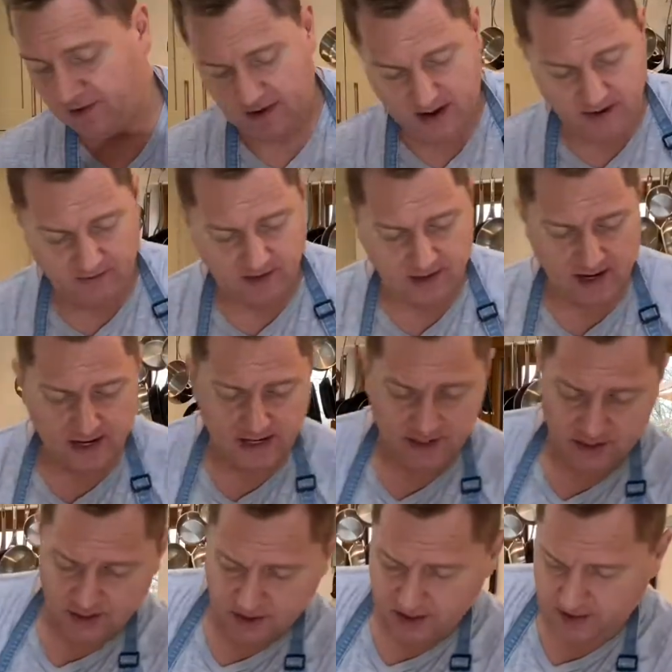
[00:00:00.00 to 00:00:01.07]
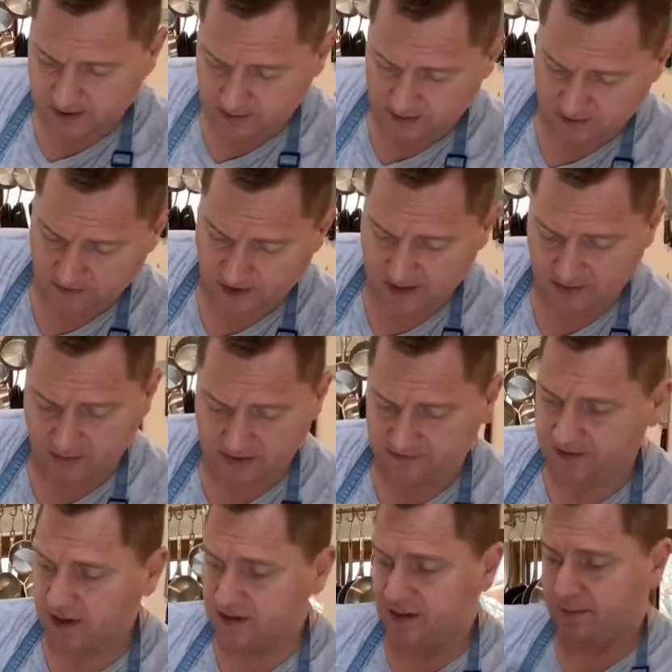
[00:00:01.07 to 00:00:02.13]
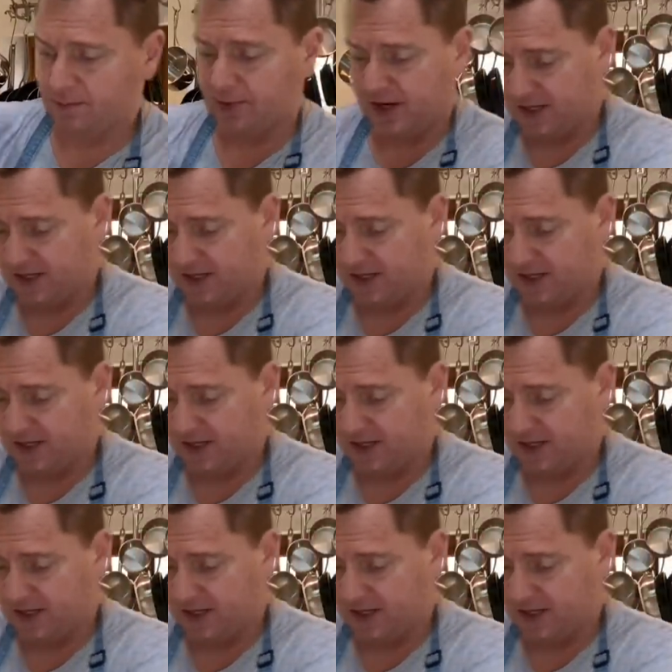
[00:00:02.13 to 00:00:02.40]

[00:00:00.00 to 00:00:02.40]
ladies and gentlemen. Right, we've done the bread.